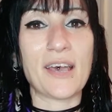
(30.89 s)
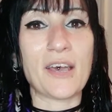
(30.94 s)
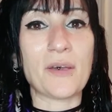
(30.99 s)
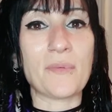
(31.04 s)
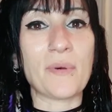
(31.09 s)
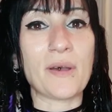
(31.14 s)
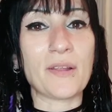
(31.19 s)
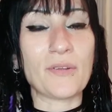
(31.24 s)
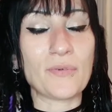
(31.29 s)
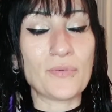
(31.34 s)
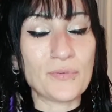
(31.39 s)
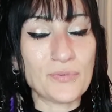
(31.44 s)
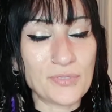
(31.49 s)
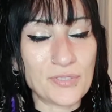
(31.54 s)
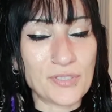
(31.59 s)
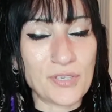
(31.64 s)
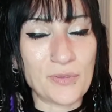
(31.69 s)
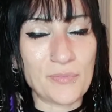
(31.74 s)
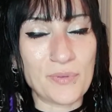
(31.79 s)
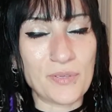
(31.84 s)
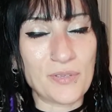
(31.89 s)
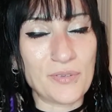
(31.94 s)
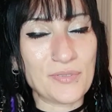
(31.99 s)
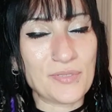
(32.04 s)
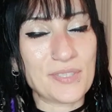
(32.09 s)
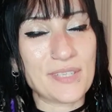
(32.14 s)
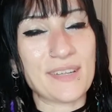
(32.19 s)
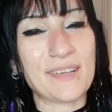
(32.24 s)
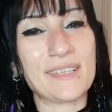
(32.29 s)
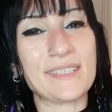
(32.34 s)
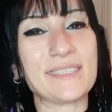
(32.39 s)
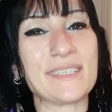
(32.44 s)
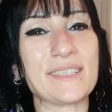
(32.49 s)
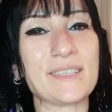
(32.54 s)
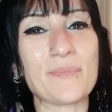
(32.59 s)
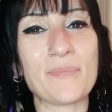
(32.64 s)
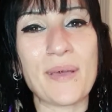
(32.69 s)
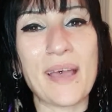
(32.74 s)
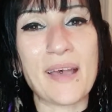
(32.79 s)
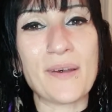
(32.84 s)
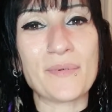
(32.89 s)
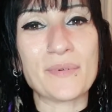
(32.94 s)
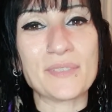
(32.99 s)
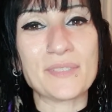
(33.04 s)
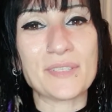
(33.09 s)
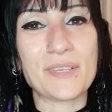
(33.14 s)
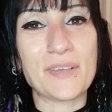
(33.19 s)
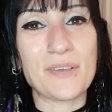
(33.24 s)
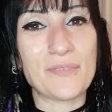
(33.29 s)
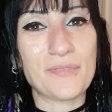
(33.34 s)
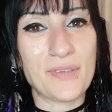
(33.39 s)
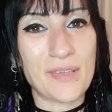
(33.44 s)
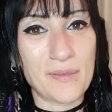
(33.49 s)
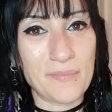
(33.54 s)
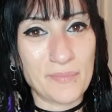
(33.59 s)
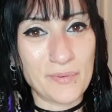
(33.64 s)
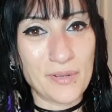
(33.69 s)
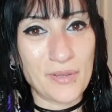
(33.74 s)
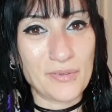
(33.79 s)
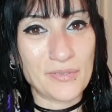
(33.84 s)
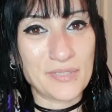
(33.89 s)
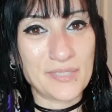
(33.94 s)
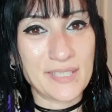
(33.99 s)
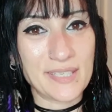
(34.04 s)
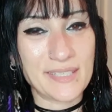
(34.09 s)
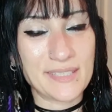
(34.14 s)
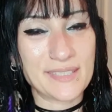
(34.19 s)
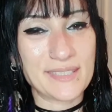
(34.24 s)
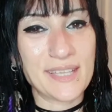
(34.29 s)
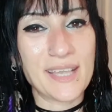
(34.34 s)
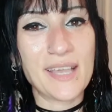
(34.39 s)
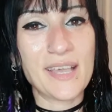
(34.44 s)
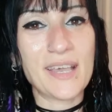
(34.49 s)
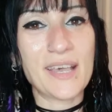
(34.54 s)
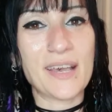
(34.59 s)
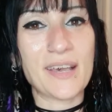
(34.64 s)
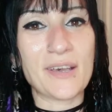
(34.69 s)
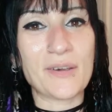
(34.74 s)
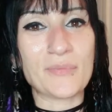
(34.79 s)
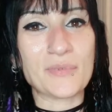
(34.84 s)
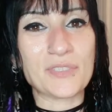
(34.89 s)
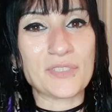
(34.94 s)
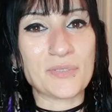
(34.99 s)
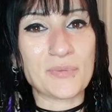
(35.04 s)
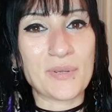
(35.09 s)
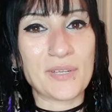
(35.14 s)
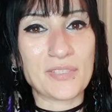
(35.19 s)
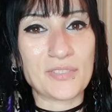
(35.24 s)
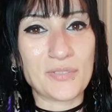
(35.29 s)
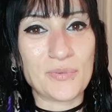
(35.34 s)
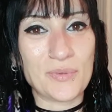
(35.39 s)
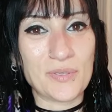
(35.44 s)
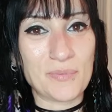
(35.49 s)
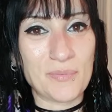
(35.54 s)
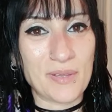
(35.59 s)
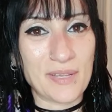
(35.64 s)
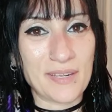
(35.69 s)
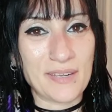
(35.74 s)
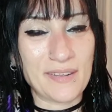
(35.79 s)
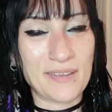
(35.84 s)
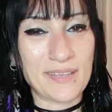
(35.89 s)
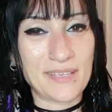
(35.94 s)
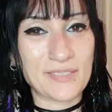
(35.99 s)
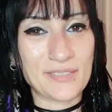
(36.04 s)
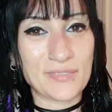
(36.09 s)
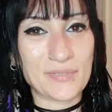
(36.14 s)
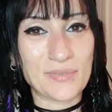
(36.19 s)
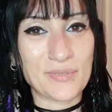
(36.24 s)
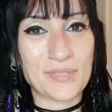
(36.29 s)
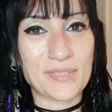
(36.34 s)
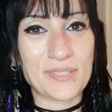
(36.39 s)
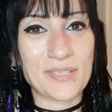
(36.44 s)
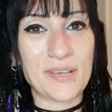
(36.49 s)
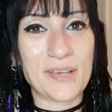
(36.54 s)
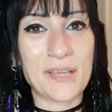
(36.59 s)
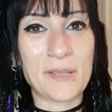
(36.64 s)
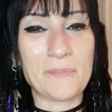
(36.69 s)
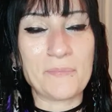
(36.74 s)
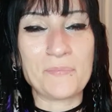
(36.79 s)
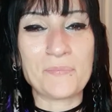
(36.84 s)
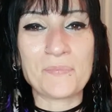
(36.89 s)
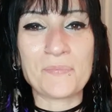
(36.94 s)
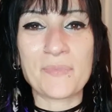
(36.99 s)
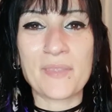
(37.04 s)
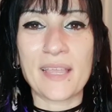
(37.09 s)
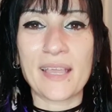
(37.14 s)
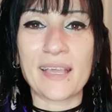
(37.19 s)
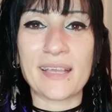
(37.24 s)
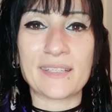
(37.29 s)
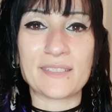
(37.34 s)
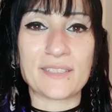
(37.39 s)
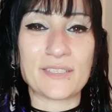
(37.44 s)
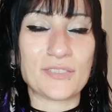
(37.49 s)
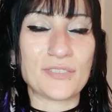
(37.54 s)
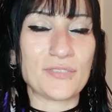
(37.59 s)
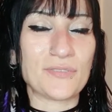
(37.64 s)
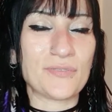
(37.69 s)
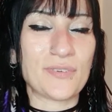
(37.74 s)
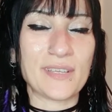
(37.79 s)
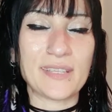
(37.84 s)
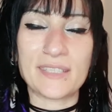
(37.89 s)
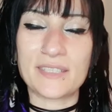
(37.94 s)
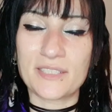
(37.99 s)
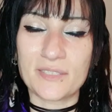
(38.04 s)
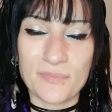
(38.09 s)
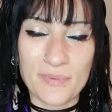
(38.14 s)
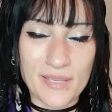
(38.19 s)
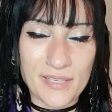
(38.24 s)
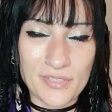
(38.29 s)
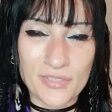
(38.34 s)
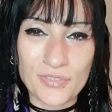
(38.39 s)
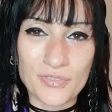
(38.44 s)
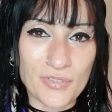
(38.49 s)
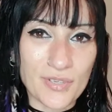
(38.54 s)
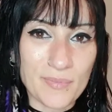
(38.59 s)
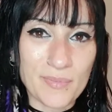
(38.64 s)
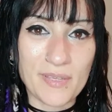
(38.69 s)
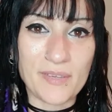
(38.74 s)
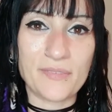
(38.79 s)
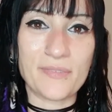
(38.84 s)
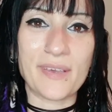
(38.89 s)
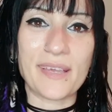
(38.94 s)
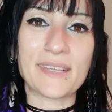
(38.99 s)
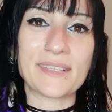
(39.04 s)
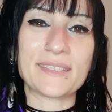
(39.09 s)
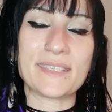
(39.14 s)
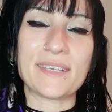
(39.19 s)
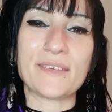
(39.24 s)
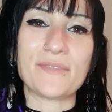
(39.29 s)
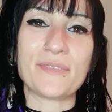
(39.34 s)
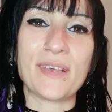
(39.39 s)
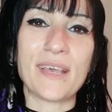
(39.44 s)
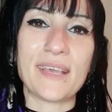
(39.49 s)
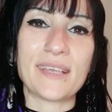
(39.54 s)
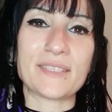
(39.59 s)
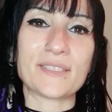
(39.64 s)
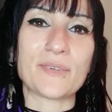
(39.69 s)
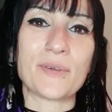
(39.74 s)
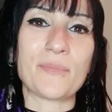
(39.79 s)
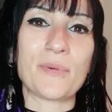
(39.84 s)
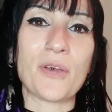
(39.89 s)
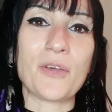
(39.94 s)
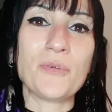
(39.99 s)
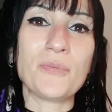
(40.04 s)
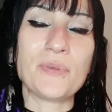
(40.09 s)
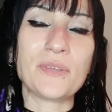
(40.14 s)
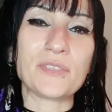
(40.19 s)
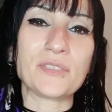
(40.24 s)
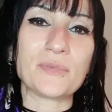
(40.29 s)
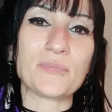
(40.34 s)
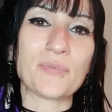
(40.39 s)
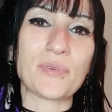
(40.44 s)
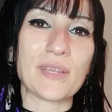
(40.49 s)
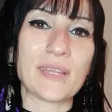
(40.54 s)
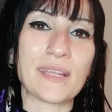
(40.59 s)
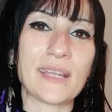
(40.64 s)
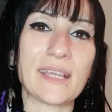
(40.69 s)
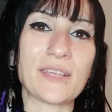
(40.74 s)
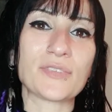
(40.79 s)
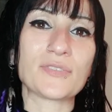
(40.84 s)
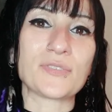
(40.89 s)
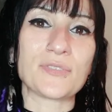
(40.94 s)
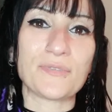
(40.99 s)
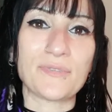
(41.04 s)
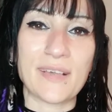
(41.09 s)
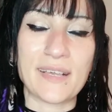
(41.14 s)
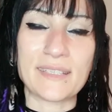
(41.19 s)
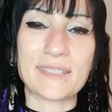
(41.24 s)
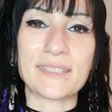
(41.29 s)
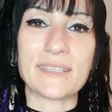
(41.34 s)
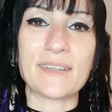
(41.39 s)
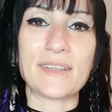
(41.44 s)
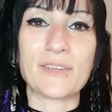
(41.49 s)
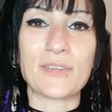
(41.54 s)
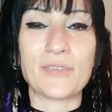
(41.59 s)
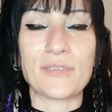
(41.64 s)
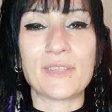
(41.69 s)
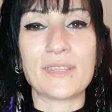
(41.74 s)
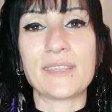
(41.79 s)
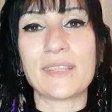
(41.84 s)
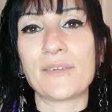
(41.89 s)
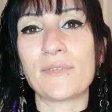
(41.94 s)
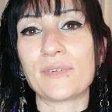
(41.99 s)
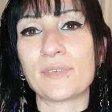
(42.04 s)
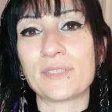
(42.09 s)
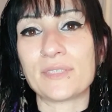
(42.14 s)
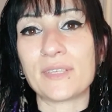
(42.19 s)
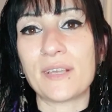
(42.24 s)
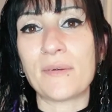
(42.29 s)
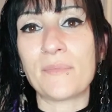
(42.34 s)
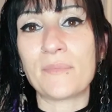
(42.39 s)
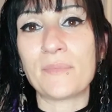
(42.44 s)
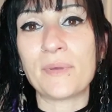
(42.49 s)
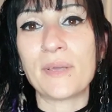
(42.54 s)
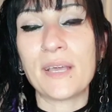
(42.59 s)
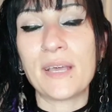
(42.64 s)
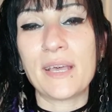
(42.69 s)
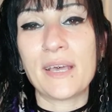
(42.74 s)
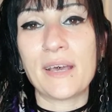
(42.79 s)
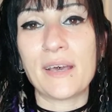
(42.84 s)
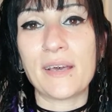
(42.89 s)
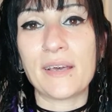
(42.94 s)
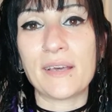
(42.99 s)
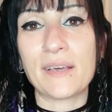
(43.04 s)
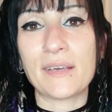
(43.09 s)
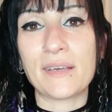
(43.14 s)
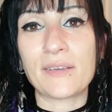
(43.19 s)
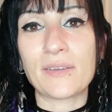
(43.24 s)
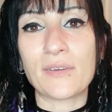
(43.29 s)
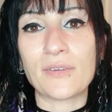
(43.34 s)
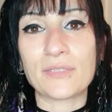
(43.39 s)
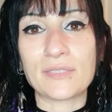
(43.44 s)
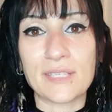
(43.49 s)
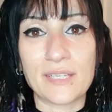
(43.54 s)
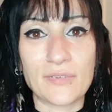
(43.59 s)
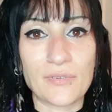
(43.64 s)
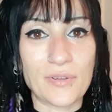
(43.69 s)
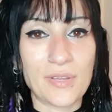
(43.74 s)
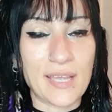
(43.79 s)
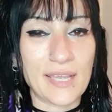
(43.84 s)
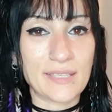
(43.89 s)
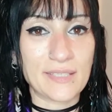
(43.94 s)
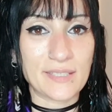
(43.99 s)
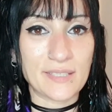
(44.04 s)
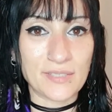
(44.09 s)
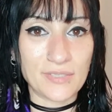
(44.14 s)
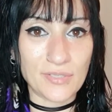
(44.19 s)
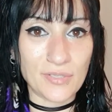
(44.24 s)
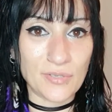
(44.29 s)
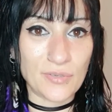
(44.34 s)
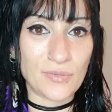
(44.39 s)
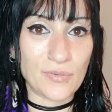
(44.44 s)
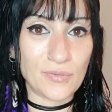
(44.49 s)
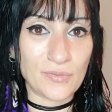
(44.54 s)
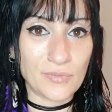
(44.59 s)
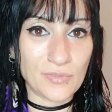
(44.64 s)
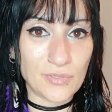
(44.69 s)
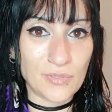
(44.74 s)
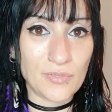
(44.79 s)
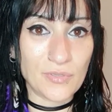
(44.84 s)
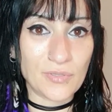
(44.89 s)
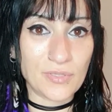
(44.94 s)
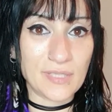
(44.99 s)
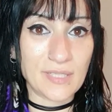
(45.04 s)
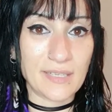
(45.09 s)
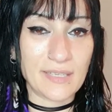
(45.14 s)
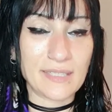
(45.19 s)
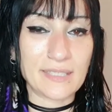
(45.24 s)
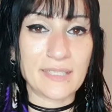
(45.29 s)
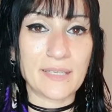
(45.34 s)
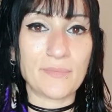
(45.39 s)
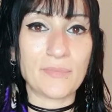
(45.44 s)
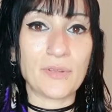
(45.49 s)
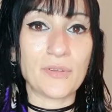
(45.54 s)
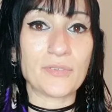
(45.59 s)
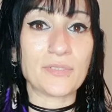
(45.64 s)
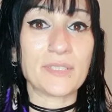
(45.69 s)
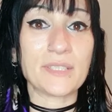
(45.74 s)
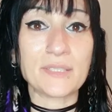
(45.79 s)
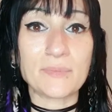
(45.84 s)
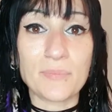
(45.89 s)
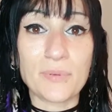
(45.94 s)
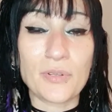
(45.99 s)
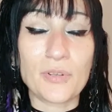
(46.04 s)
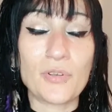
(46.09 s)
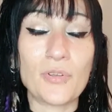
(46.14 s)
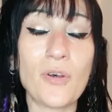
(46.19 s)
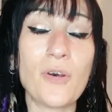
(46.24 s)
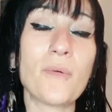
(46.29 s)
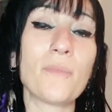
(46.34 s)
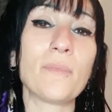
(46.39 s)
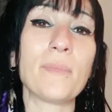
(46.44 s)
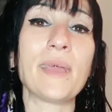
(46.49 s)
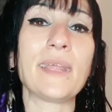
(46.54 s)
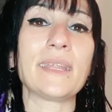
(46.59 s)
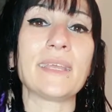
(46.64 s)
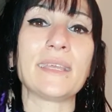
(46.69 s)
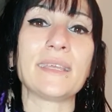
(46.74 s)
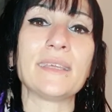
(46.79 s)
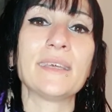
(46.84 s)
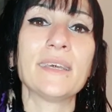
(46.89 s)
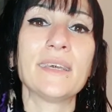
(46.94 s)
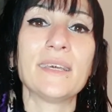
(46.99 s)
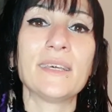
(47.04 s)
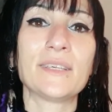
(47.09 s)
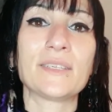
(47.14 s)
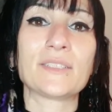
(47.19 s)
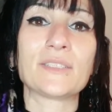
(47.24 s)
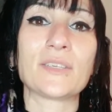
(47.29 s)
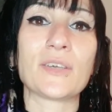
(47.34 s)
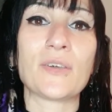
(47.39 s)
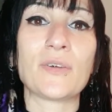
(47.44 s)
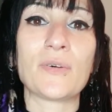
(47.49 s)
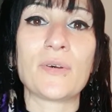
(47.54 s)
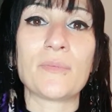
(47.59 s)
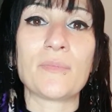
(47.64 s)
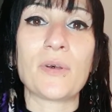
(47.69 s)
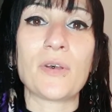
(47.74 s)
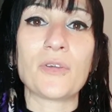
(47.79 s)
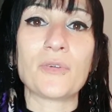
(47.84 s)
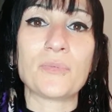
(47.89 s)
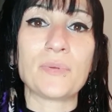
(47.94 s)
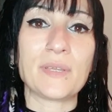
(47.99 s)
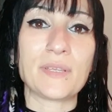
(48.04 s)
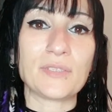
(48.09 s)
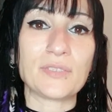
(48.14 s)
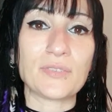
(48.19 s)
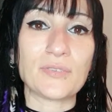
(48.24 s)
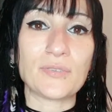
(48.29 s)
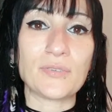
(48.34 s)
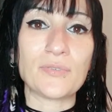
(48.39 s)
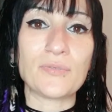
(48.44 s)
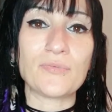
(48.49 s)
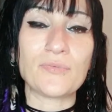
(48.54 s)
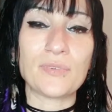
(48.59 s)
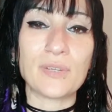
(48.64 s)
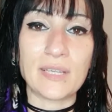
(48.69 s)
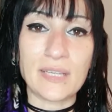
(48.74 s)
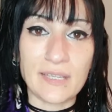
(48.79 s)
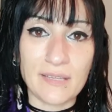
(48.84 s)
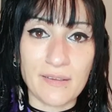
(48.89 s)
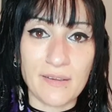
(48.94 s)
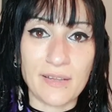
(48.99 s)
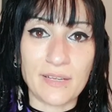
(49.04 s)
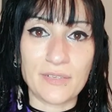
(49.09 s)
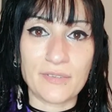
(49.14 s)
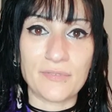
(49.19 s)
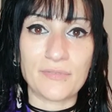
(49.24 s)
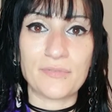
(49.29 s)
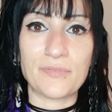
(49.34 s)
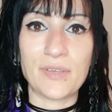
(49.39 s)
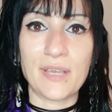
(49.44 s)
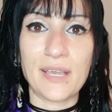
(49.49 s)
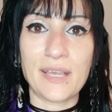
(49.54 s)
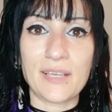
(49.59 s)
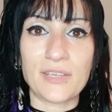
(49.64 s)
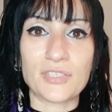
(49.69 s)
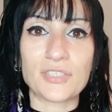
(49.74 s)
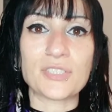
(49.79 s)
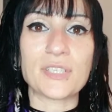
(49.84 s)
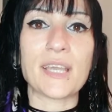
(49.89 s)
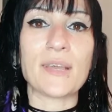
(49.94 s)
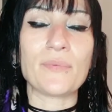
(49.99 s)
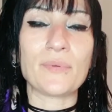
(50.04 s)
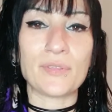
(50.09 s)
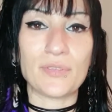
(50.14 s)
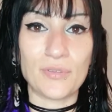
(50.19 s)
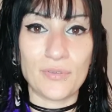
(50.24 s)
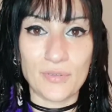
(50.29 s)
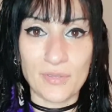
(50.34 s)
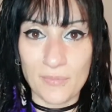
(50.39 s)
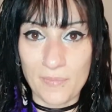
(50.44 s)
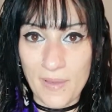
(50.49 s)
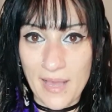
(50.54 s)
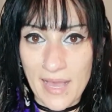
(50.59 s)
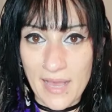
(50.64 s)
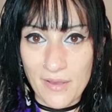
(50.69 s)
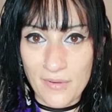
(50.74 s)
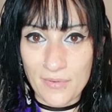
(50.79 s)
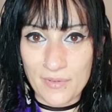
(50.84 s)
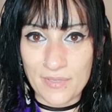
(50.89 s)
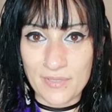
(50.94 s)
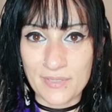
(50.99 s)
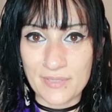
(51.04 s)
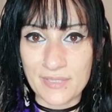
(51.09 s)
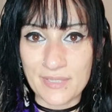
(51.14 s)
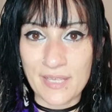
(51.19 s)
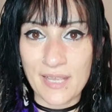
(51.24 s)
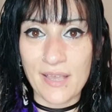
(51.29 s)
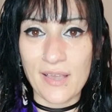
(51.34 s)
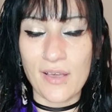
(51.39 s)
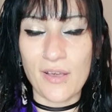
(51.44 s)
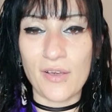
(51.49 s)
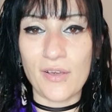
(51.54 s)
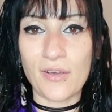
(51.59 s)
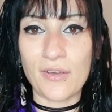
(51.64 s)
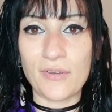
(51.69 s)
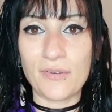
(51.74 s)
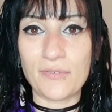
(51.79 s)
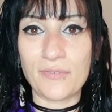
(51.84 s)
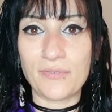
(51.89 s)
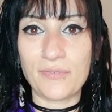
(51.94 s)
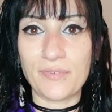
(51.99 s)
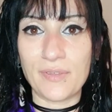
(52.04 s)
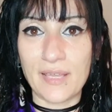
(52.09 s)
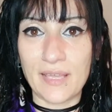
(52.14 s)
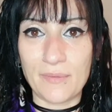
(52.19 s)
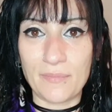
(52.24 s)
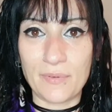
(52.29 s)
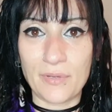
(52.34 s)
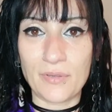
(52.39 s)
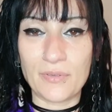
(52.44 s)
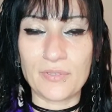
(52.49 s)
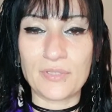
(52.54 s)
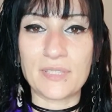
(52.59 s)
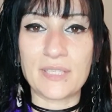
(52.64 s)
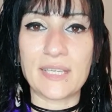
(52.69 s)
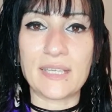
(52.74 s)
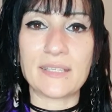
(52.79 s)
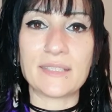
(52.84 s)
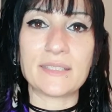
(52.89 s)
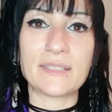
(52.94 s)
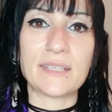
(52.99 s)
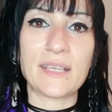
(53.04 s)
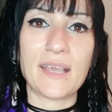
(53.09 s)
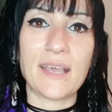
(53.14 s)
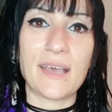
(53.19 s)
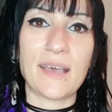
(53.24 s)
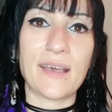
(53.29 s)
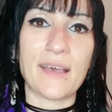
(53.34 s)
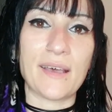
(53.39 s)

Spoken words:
I'll also be utilizing the powers of hypnosis, which is what I do with my clients all the time. And I do find this to be extremely effective. So I'm hoping to bring an extra facet. I know that there are some content creators who do utilize hypnosis, but not many. So I'm hoping to really kind of share with you the powers of hypnosis,